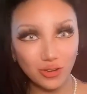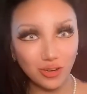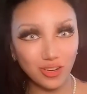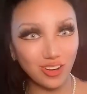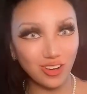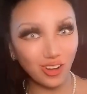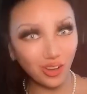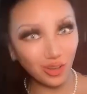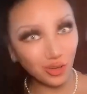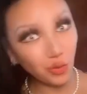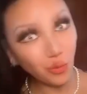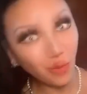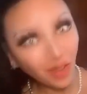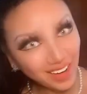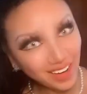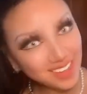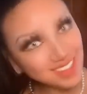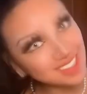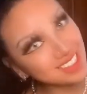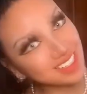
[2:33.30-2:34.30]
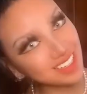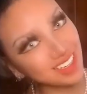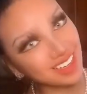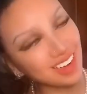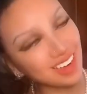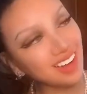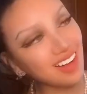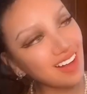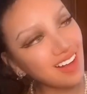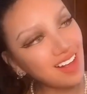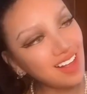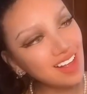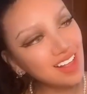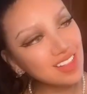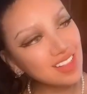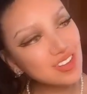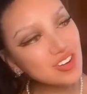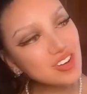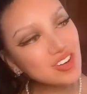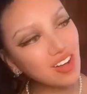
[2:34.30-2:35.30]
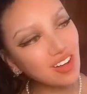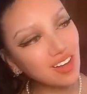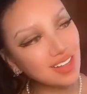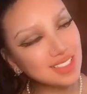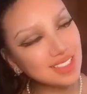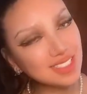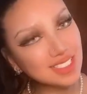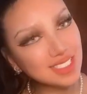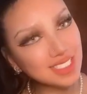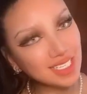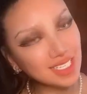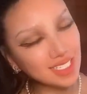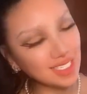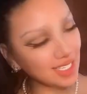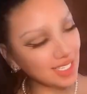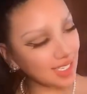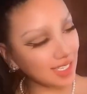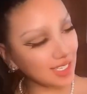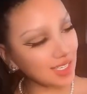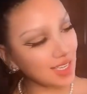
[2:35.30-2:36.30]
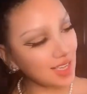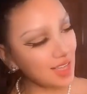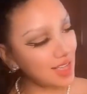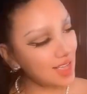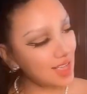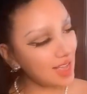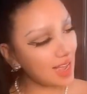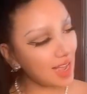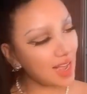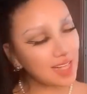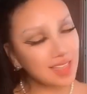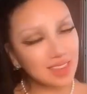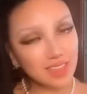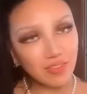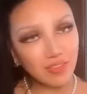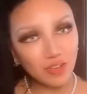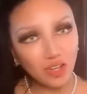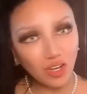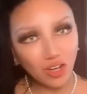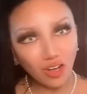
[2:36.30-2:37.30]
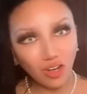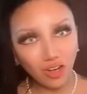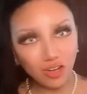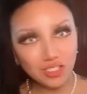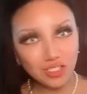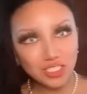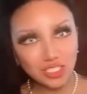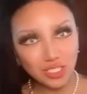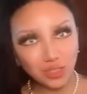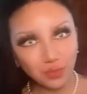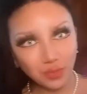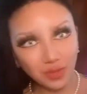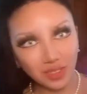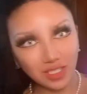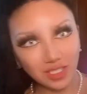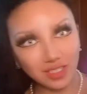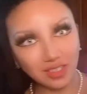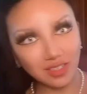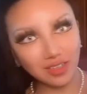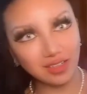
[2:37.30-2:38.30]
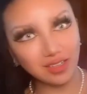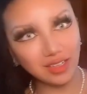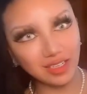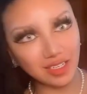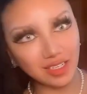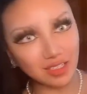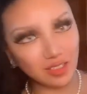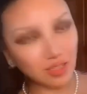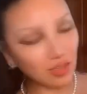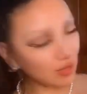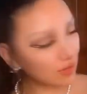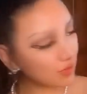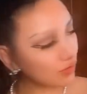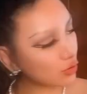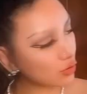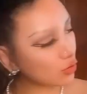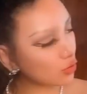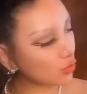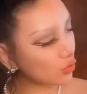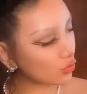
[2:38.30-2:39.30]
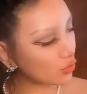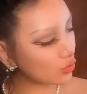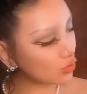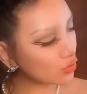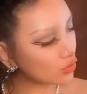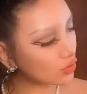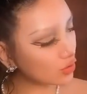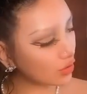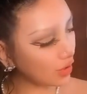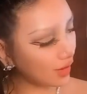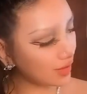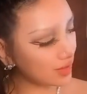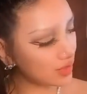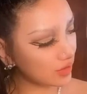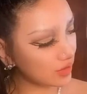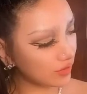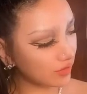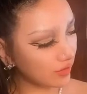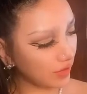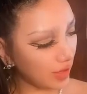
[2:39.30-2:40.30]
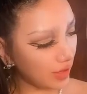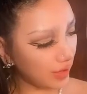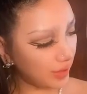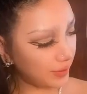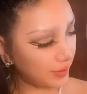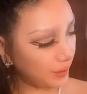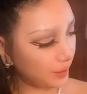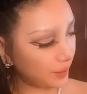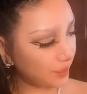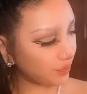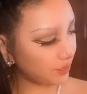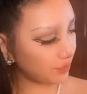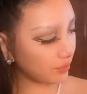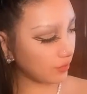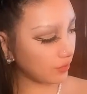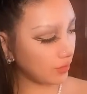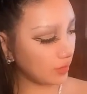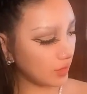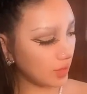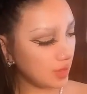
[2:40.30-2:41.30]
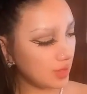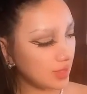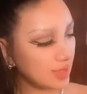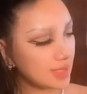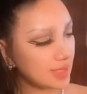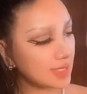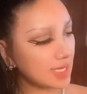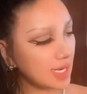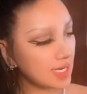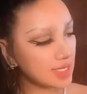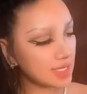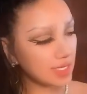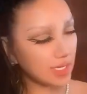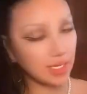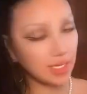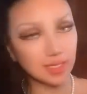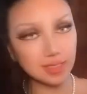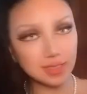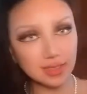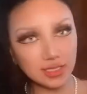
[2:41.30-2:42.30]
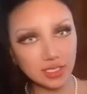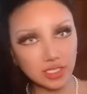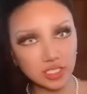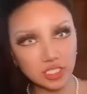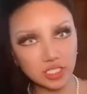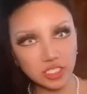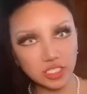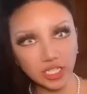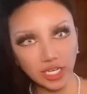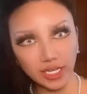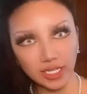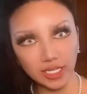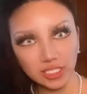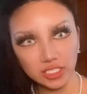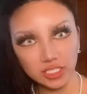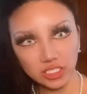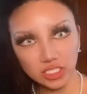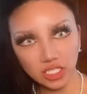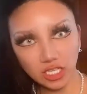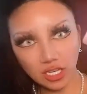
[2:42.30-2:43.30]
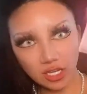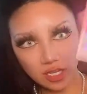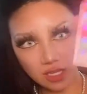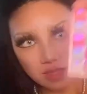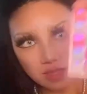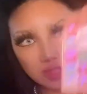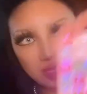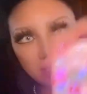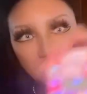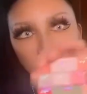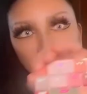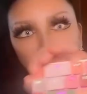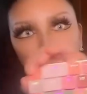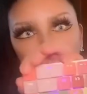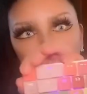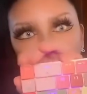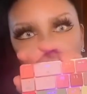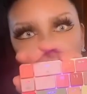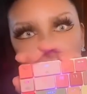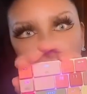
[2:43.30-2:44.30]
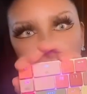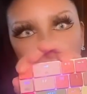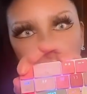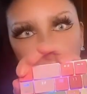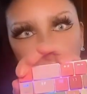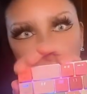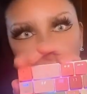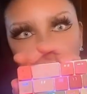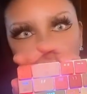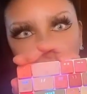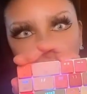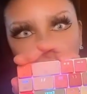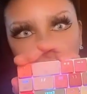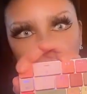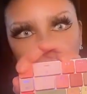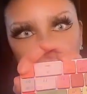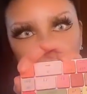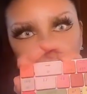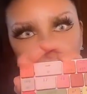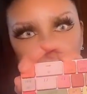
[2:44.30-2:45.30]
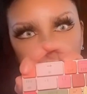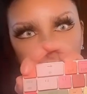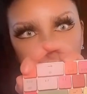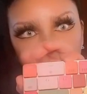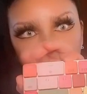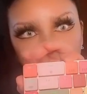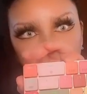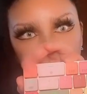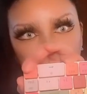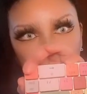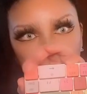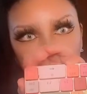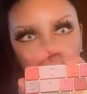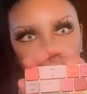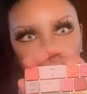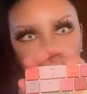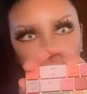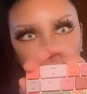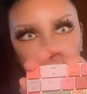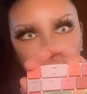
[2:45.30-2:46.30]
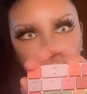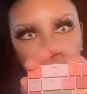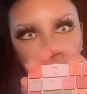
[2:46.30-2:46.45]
they're a lot quieter. They're not as tinny, and they've got RGB, like a lot of cool kind of settings. You can change the color, you can change the different